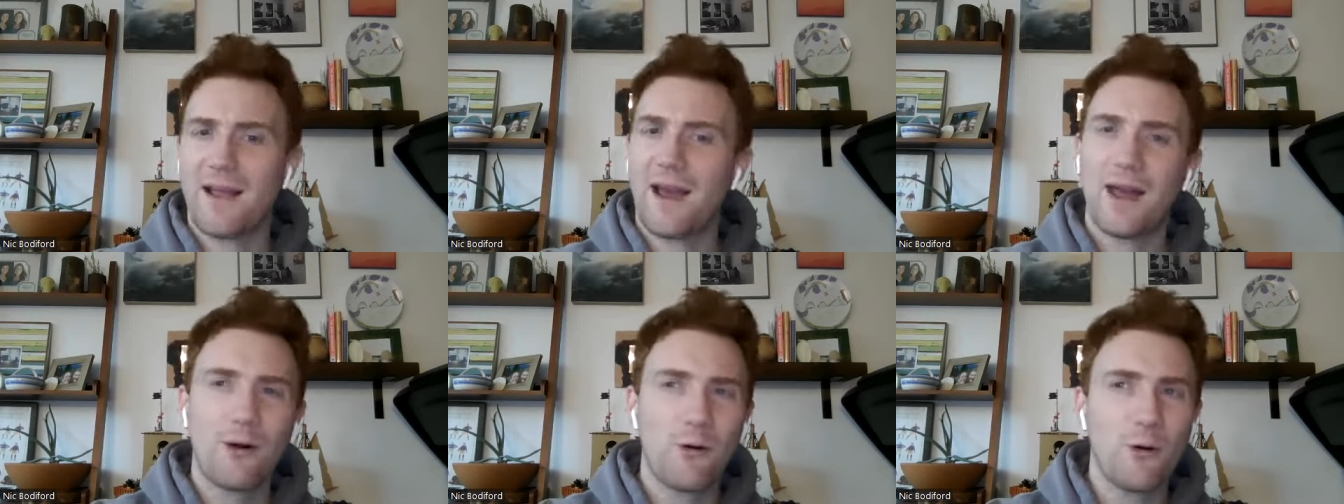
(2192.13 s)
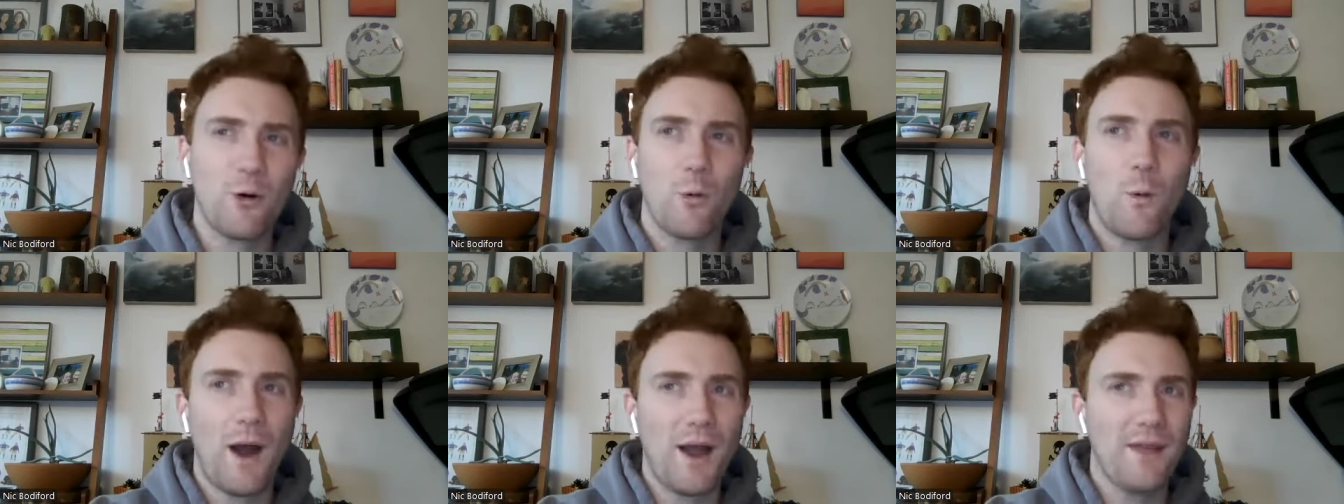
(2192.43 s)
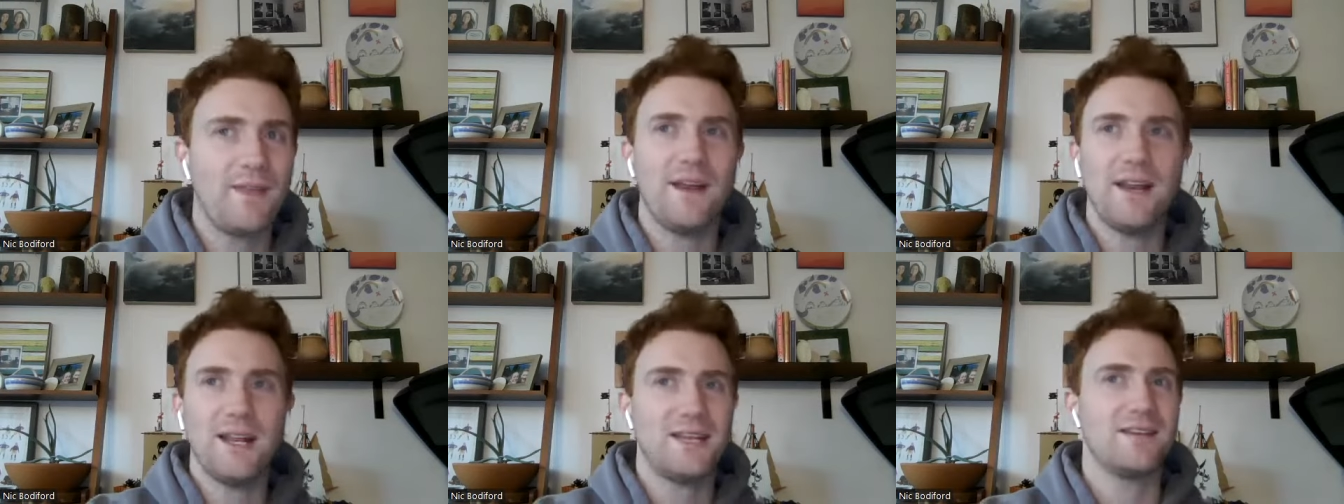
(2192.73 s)
I don't know why
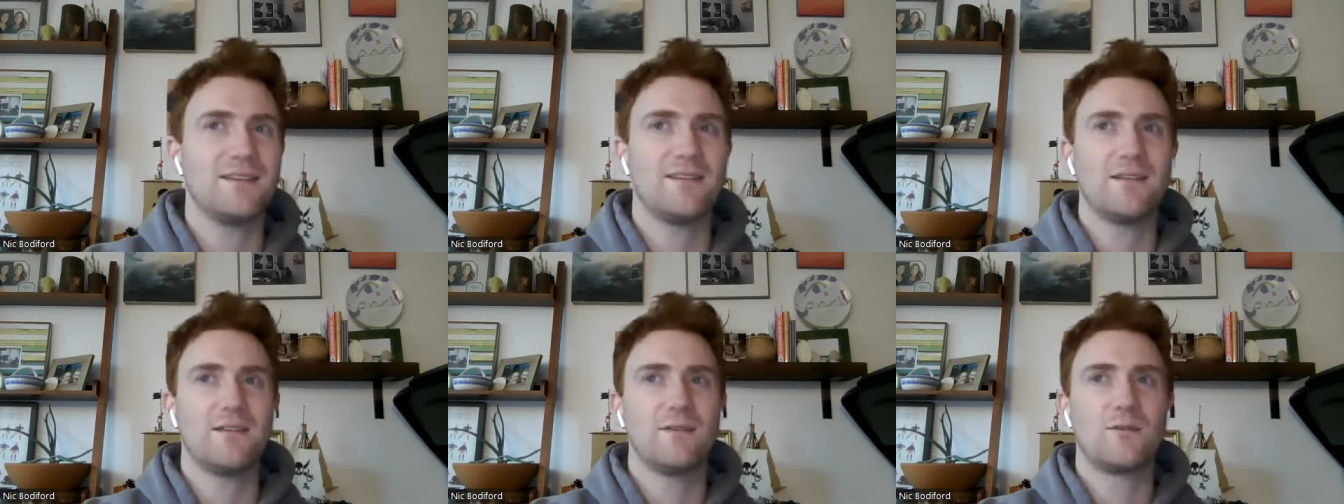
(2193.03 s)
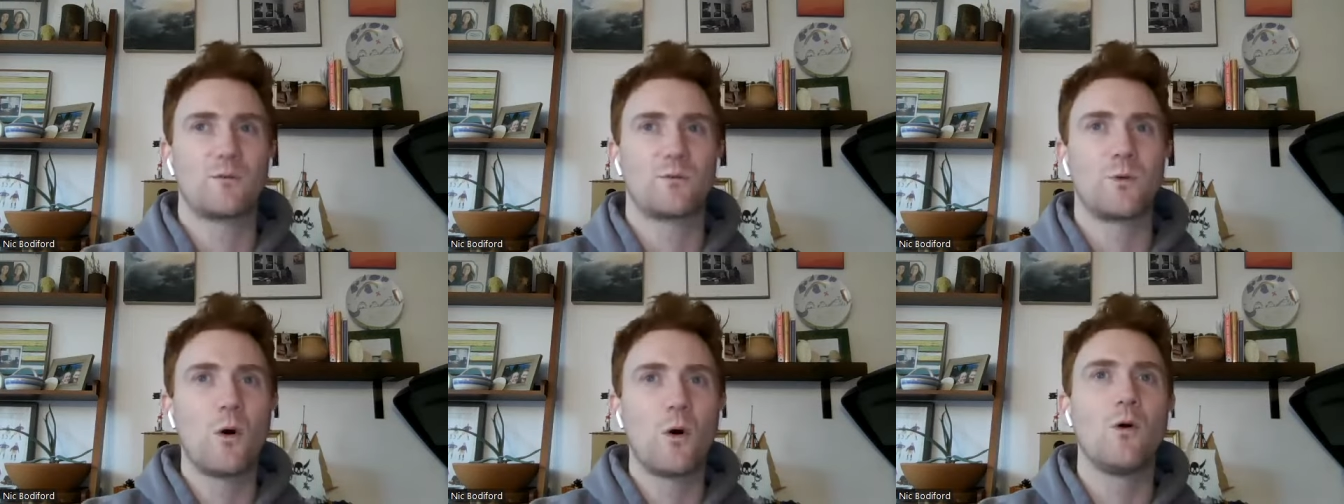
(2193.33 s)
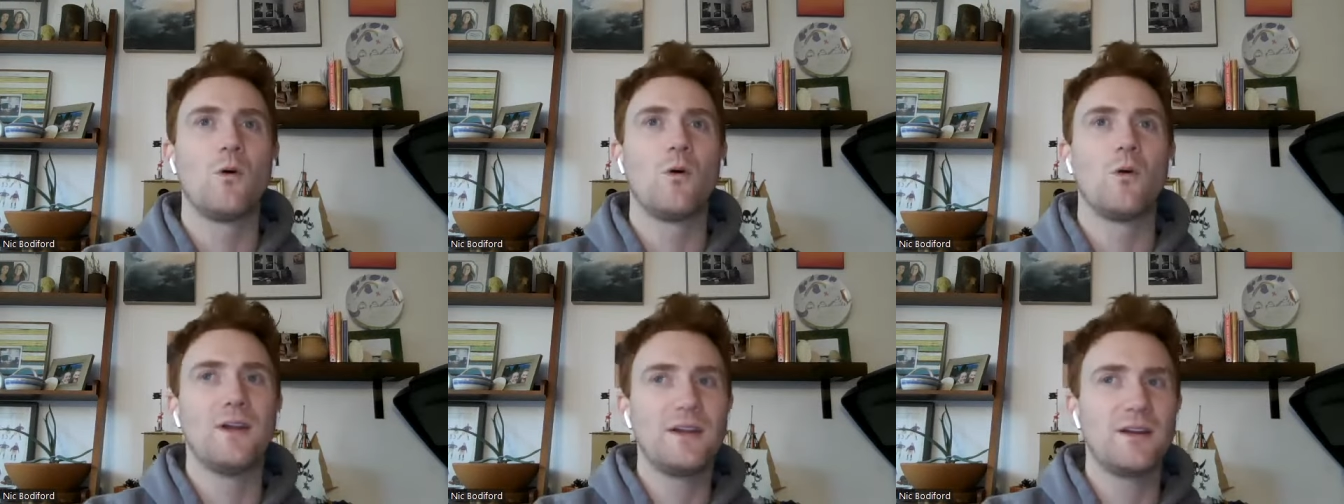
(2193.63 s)
they didn't
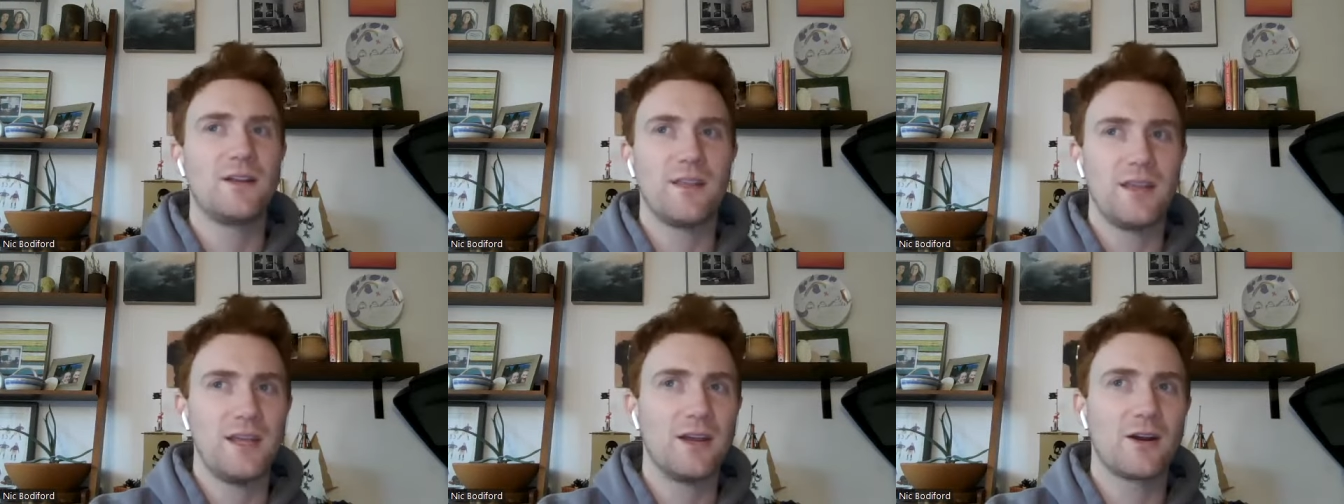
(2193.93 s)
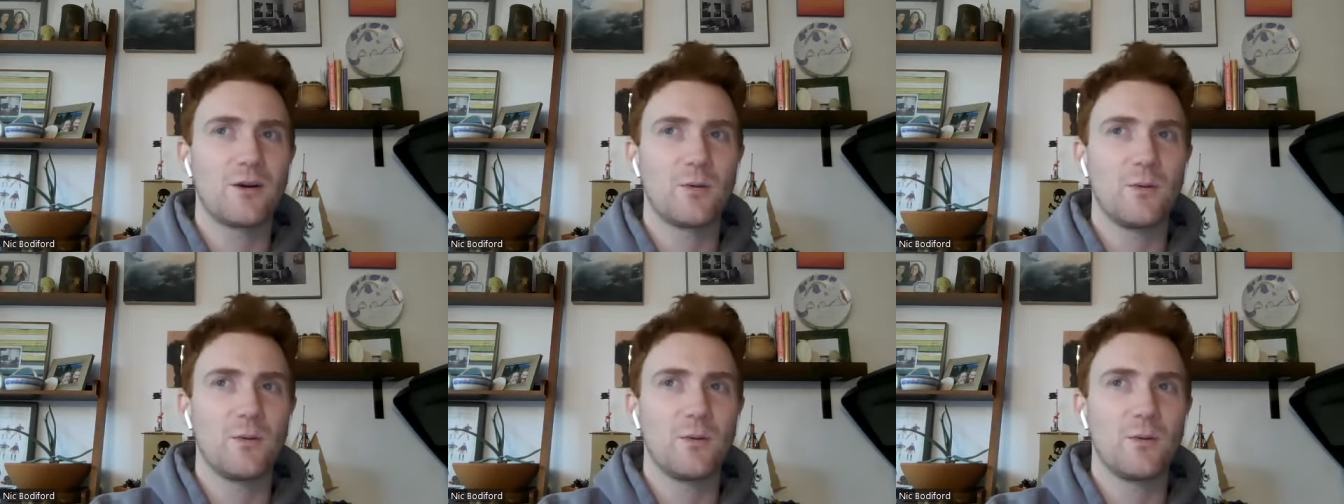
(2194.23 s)
roll into the year